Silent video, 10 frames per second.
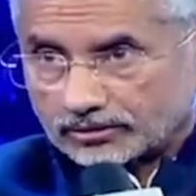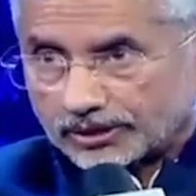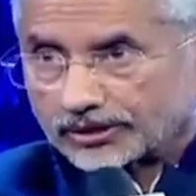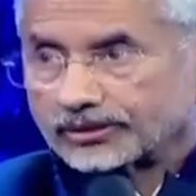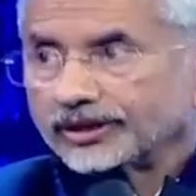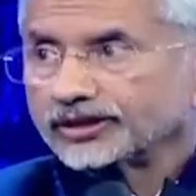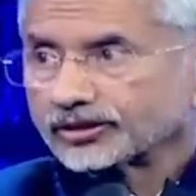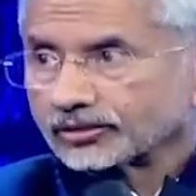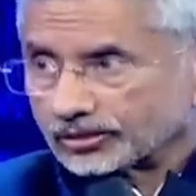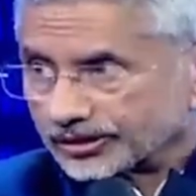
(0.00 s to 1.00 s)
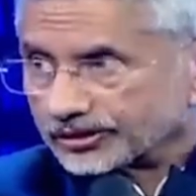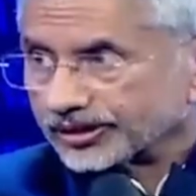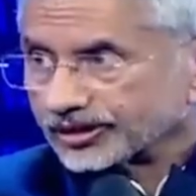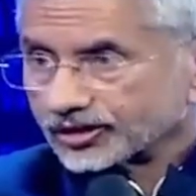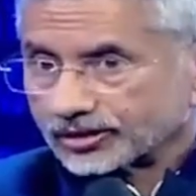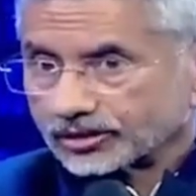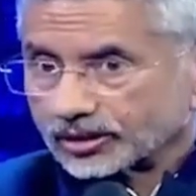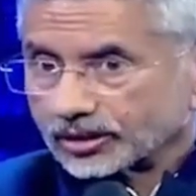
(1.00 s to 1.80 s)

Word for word: increased or decreased,